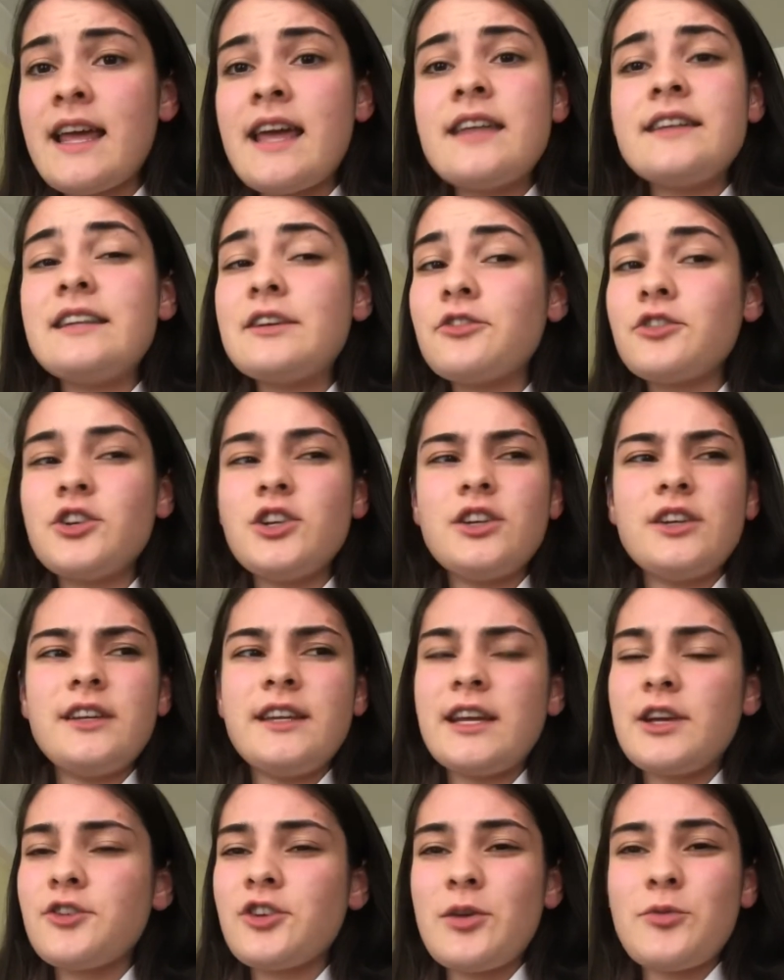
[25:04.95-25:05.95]
Different
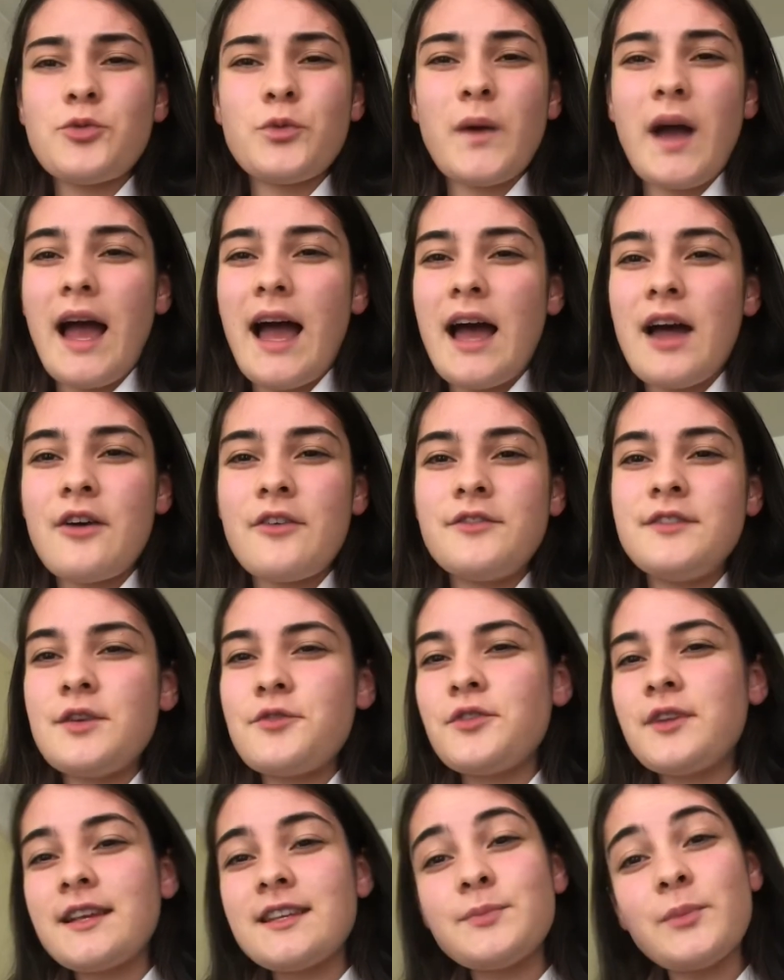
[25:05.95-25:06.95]
year groups will have
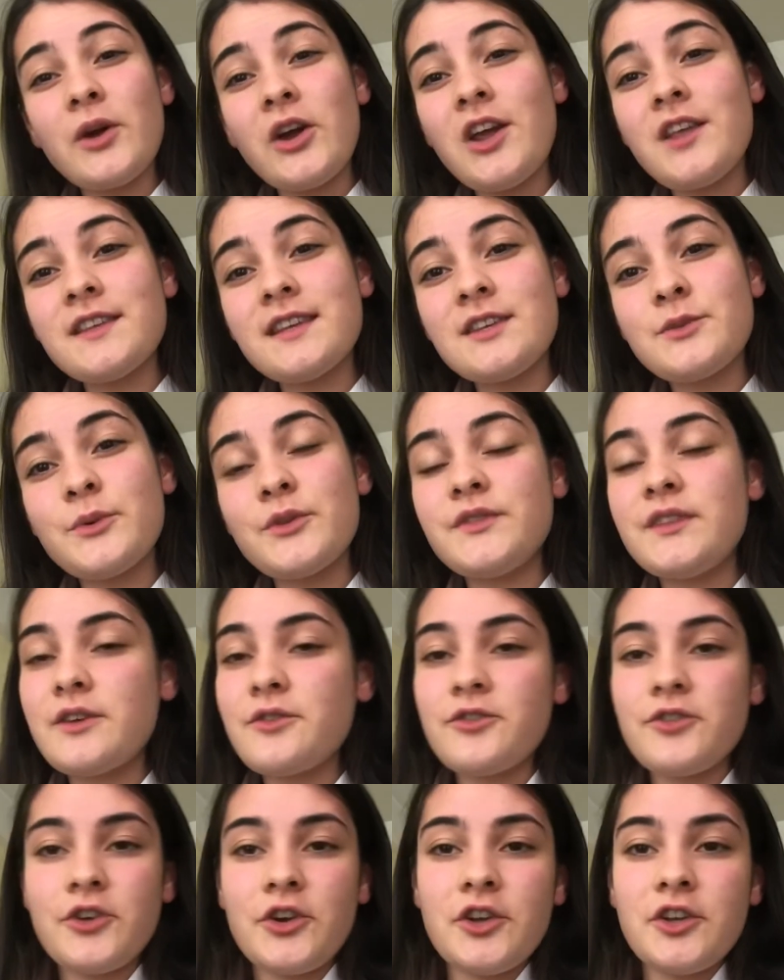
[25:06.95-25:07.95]
different experiences with
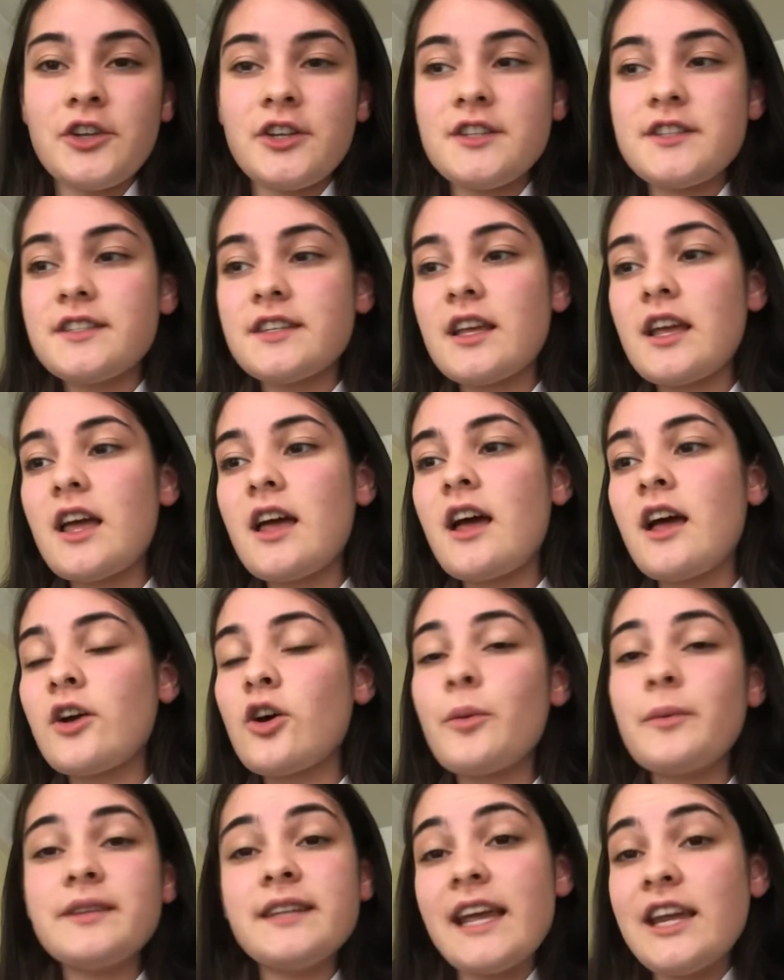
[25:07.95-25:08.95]
different
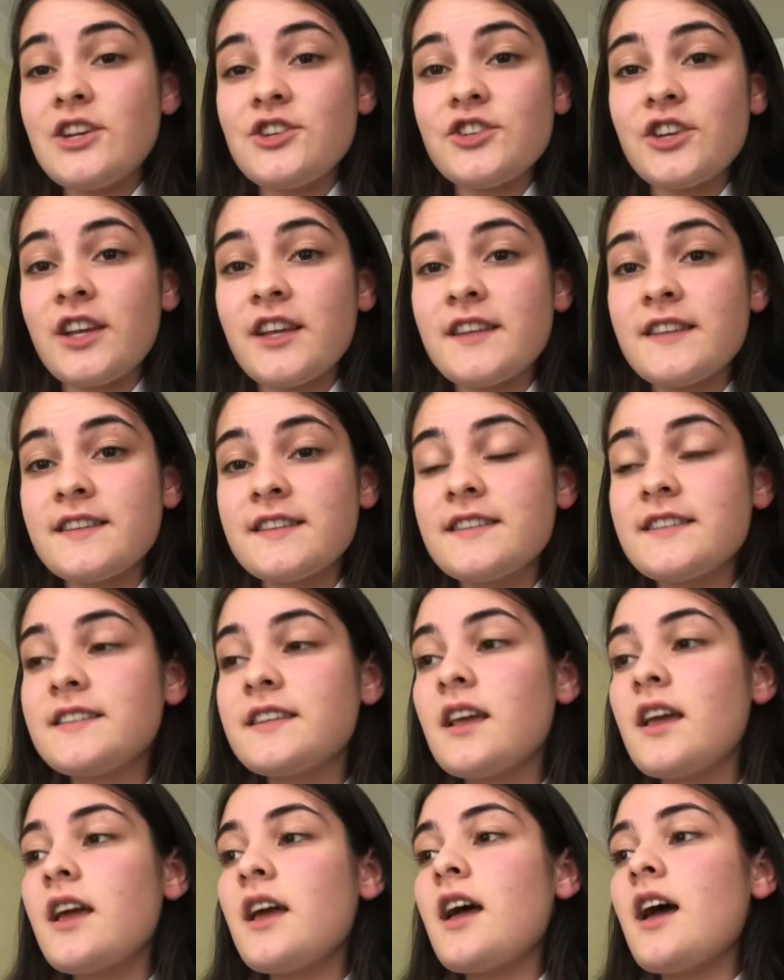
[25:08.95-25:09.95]
accommodations.
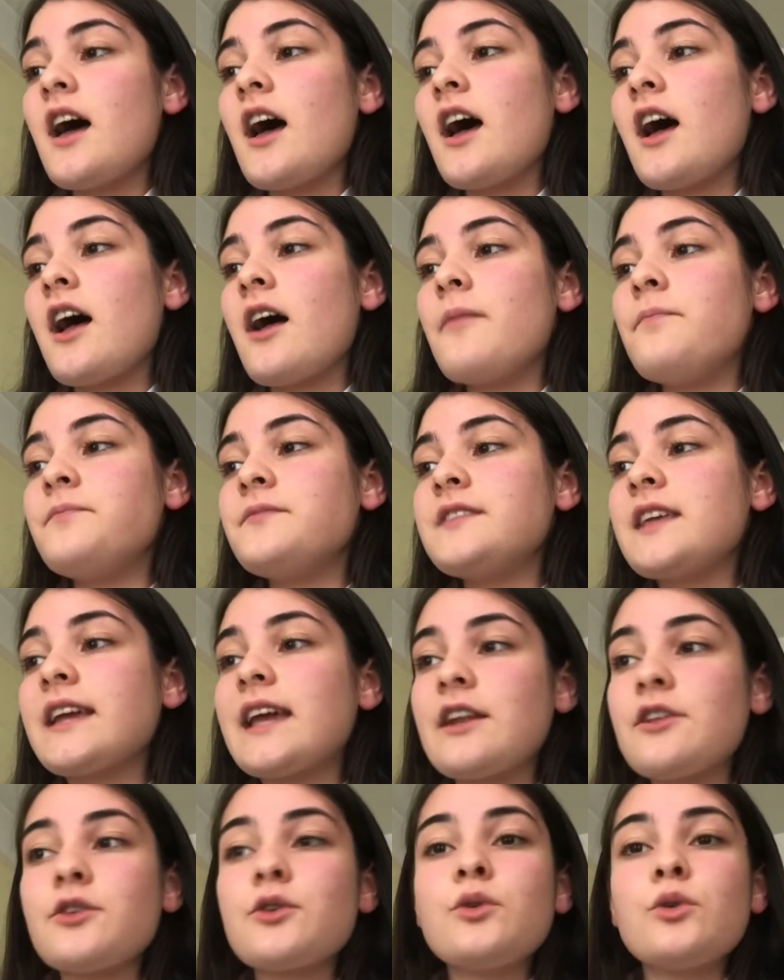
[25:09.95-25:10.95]

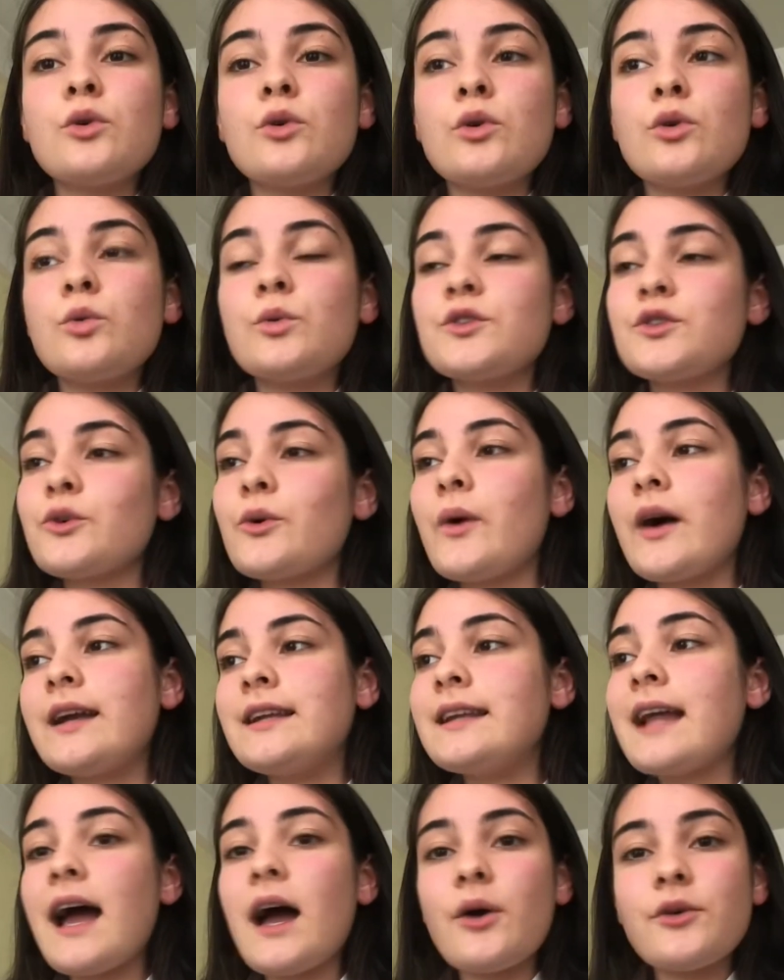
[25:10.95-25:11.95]
Senghennydd Court was quite
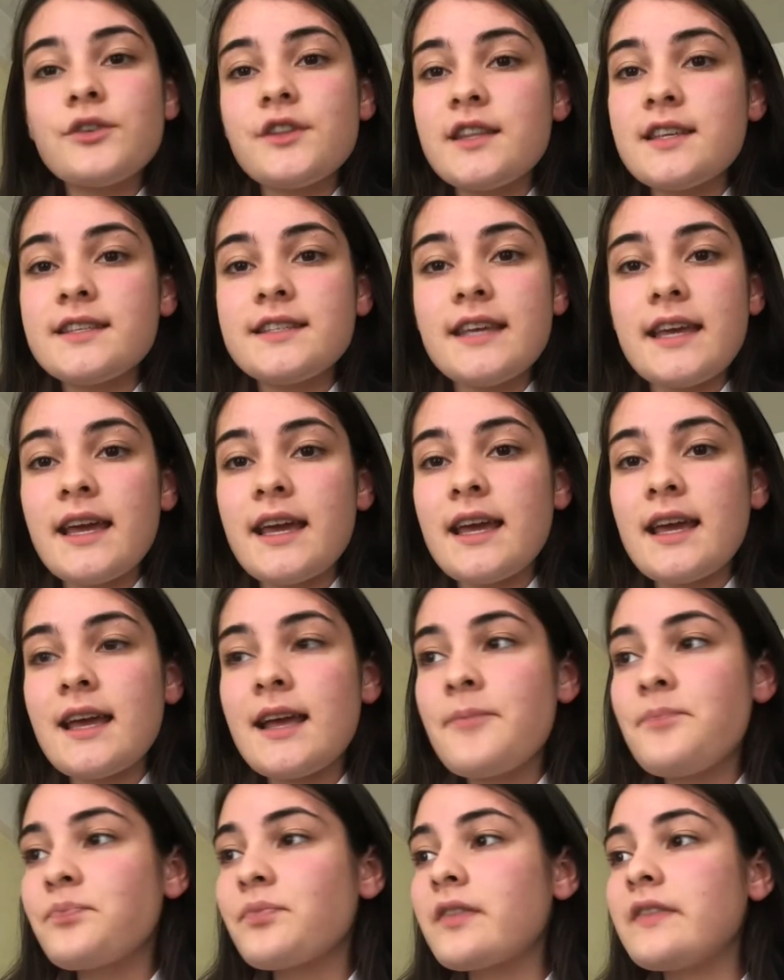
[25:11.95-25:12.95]
loud this
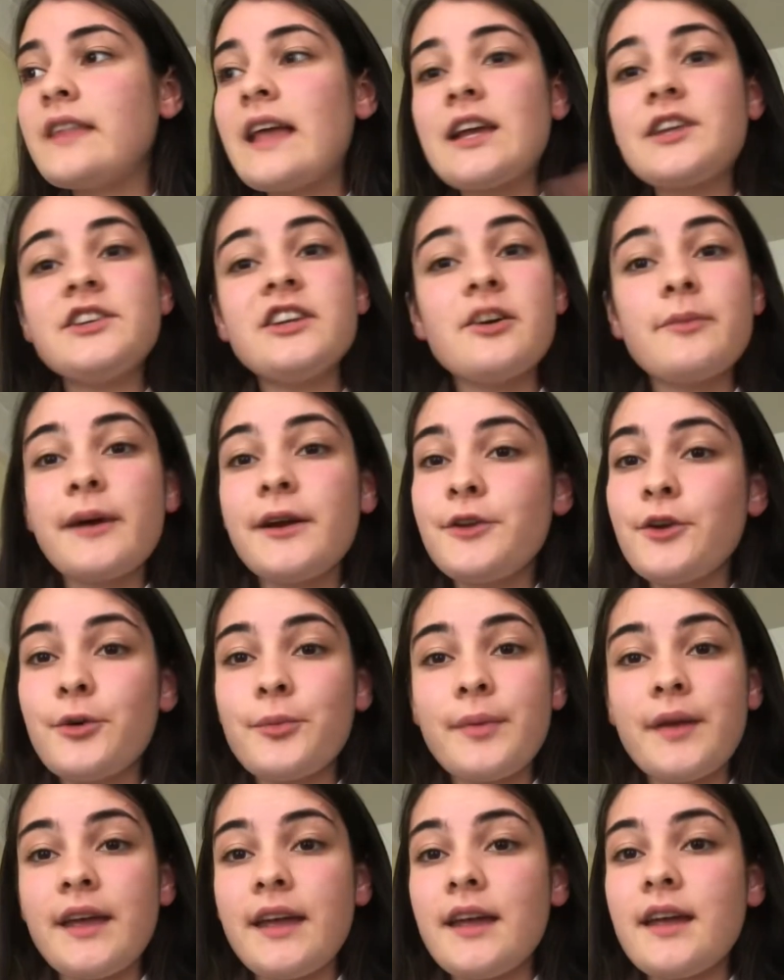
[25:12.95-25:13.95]
year, next year it might not
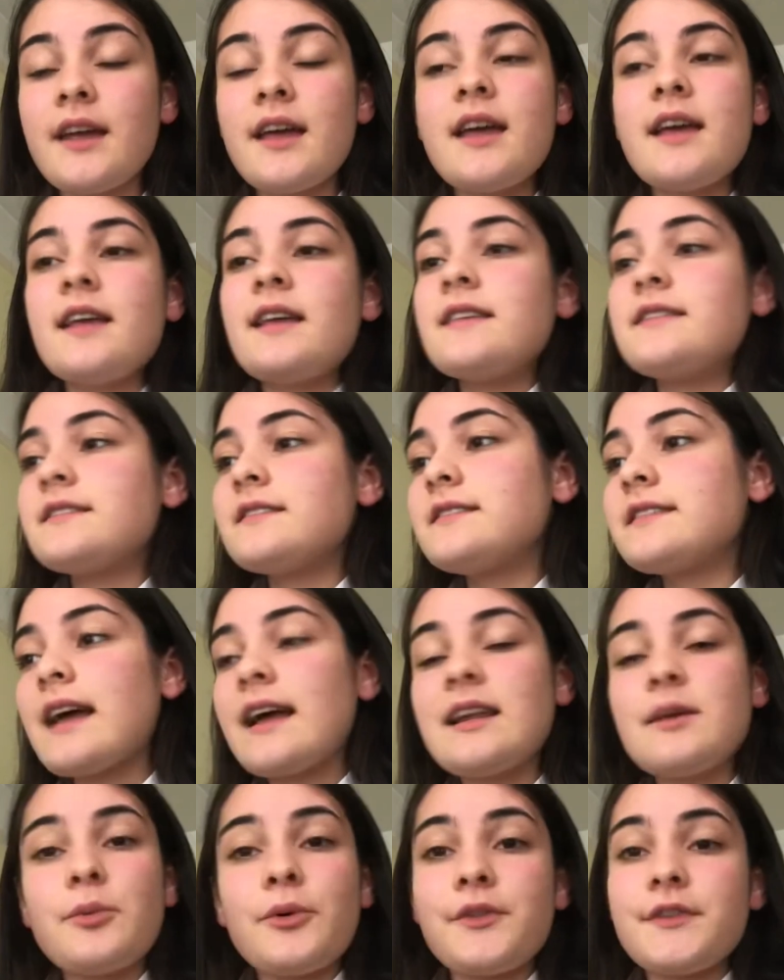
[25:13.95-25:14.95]
be.
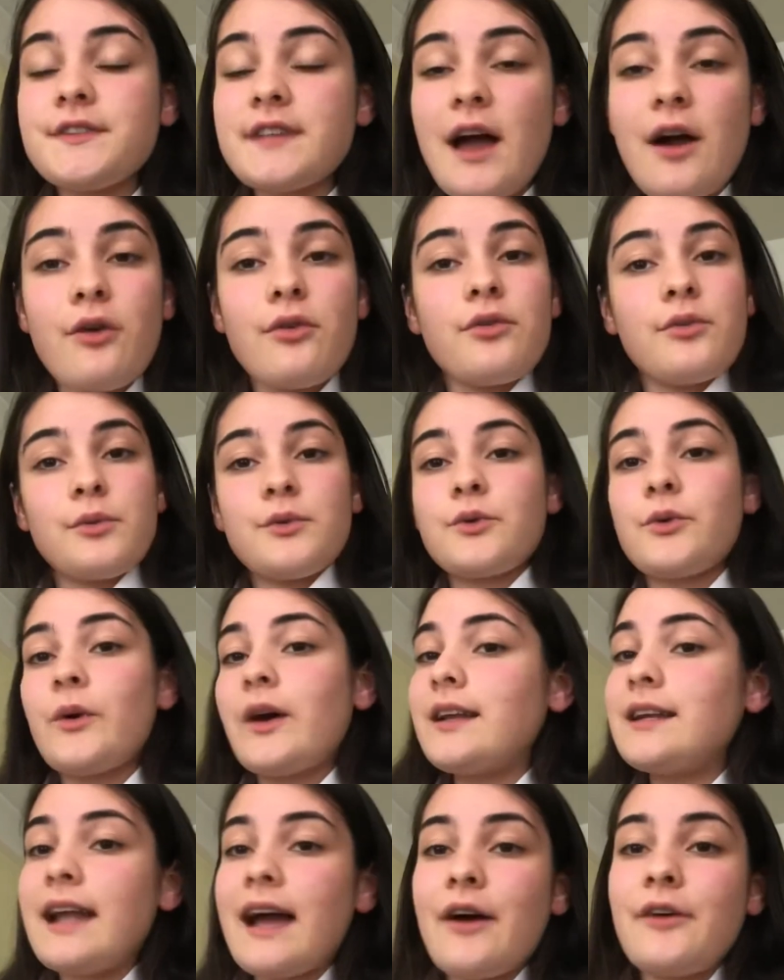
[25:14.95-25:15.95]
Talybont South was
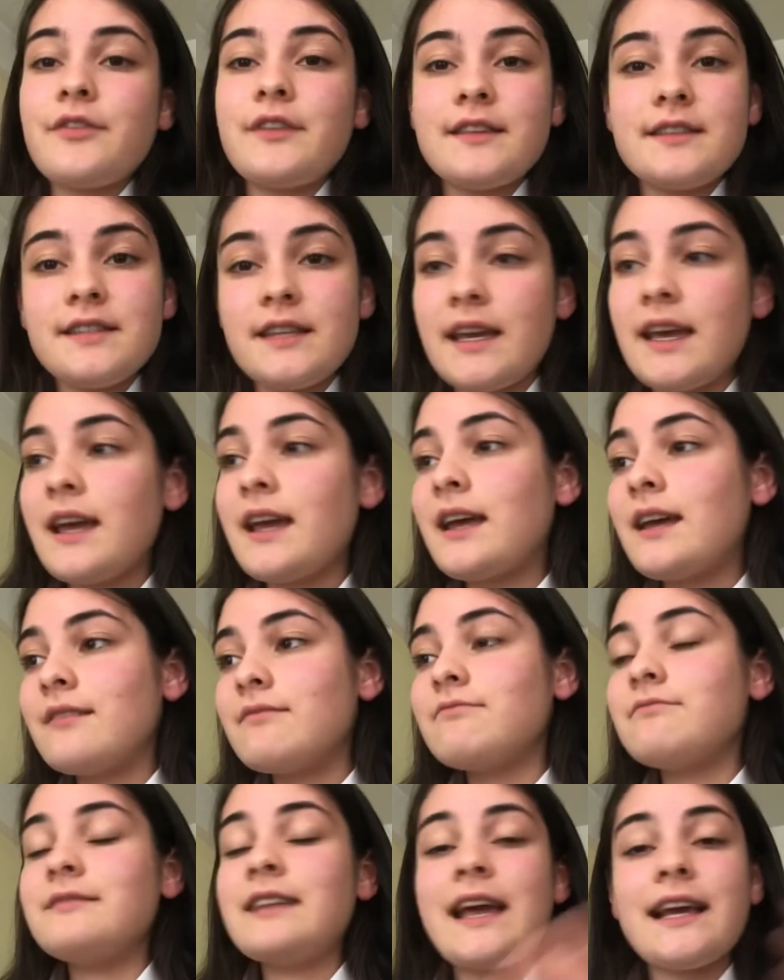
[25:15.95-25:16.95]
quite loud this year,
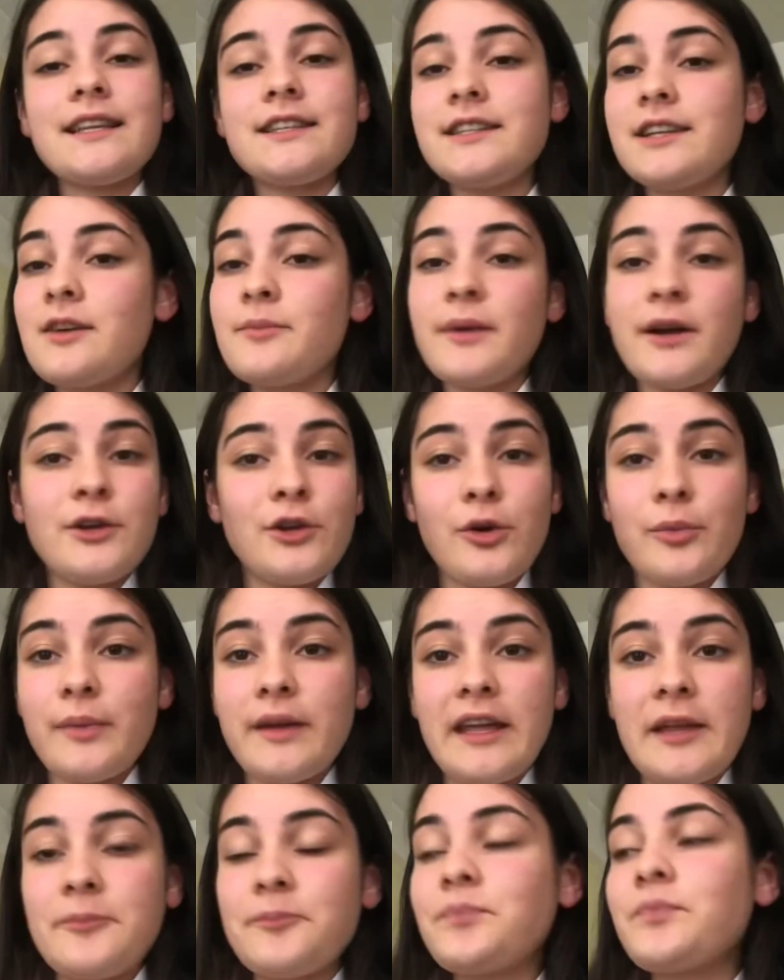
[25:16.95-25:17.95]
next year it might not
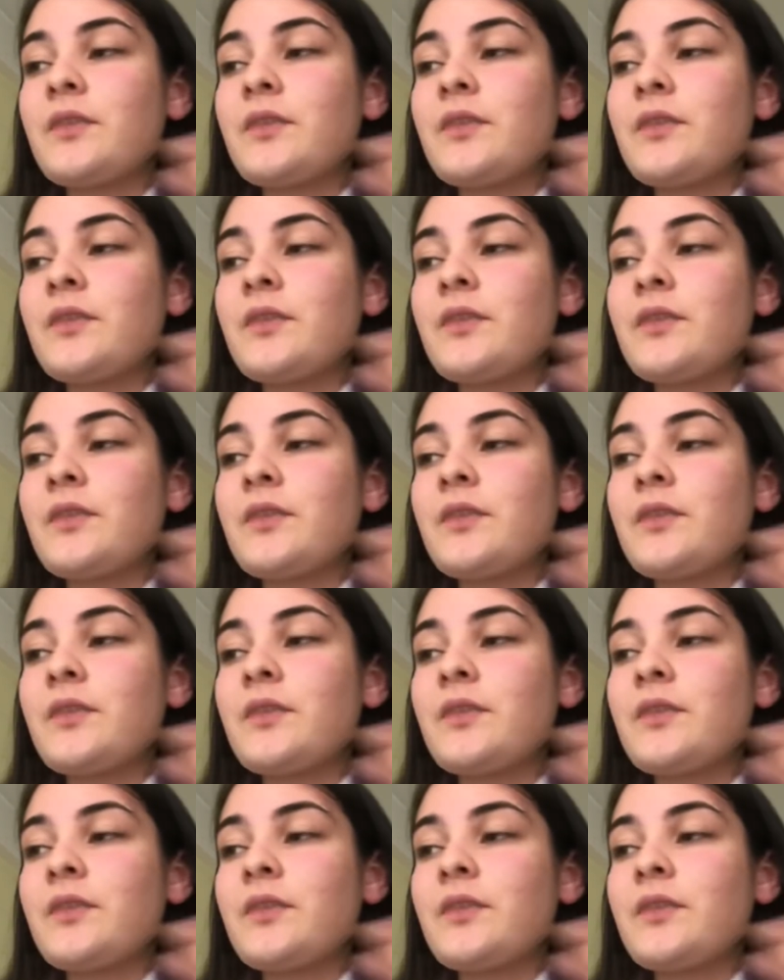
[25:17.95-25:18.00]
be.